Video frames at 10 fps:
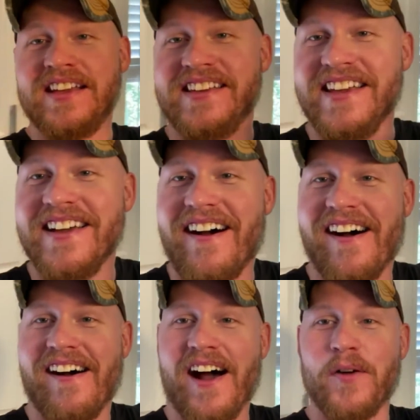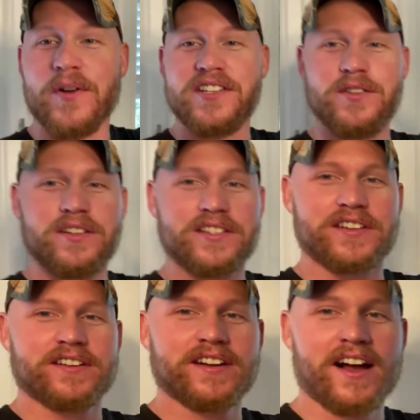Yeehaw! I wish you could
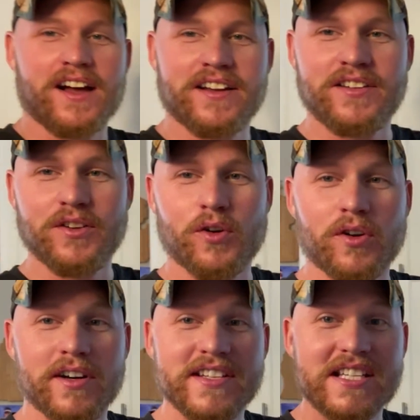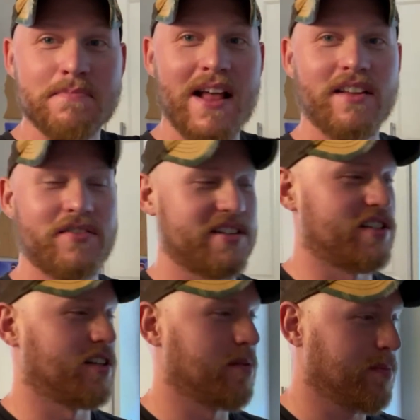turn on your
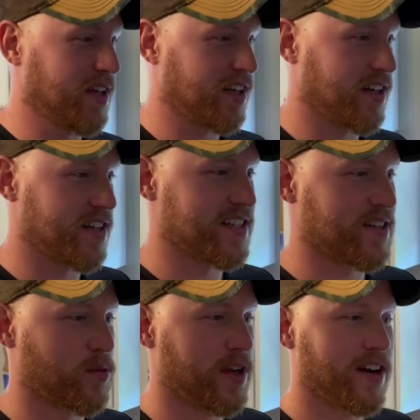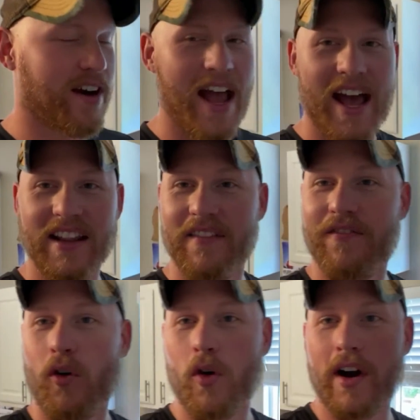smell-o-vision because we are at the
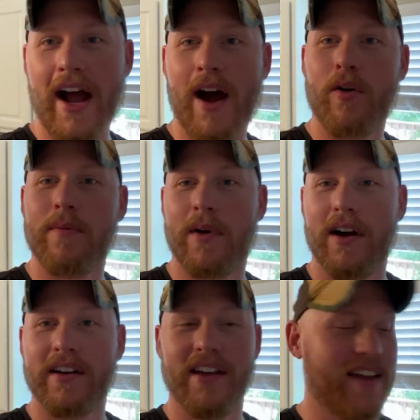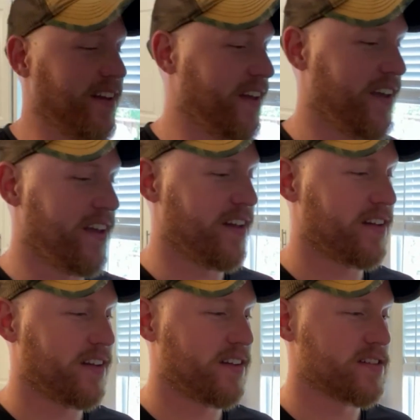4-hour mark and it
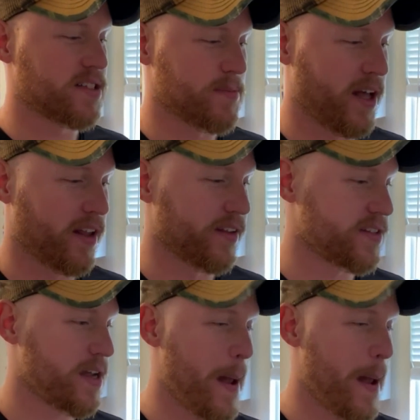smells